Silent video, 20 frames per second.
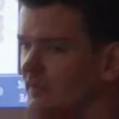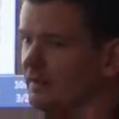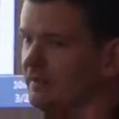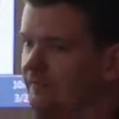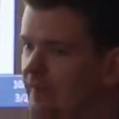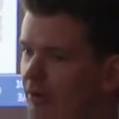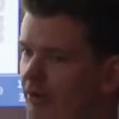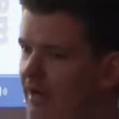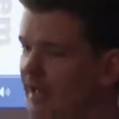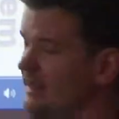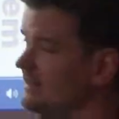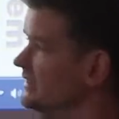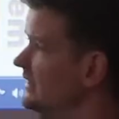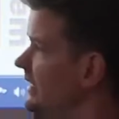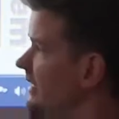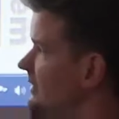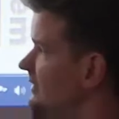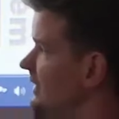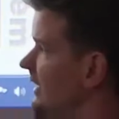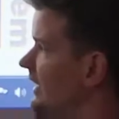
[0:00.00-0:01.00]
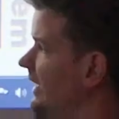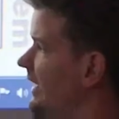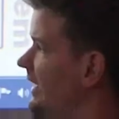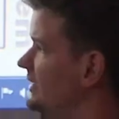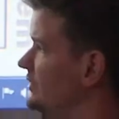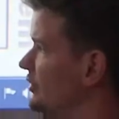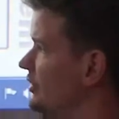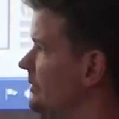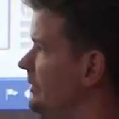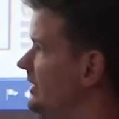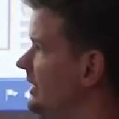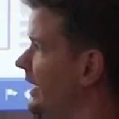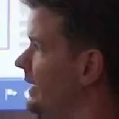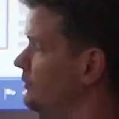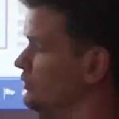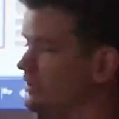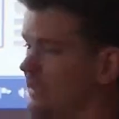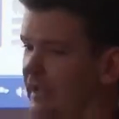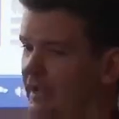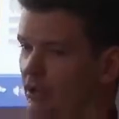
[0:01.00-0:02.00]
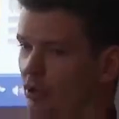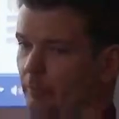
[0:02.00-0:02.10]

very last thing, the legs are going to be labeled A